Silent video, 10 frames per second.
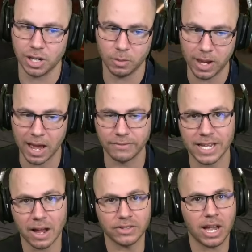We have
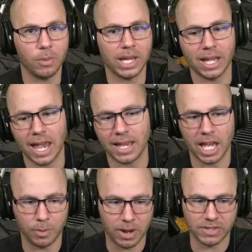downtown. We can
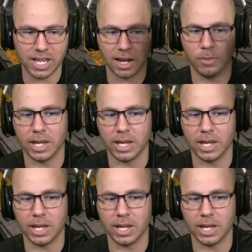gatekeep. We have stadium. We can